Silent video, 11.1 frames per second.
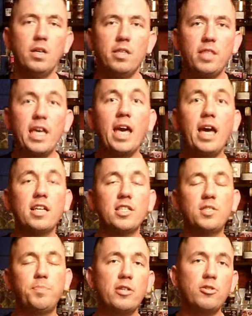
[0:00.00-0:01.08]
They had a
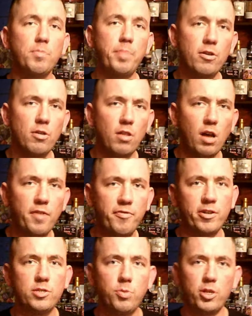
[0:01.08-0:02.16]
special barrel
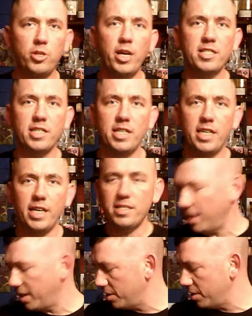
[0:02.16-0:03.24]
offerings where you had to get
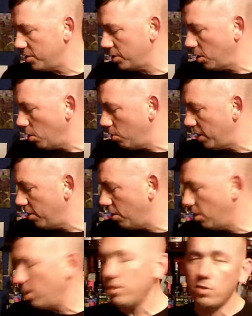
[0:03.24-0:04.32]
tickets to go there
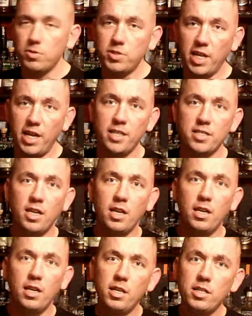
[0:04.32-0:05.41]
on those days
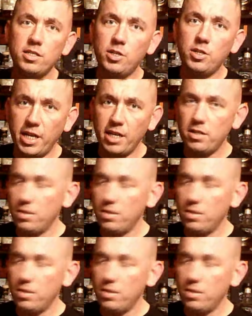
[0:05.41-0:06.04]
to get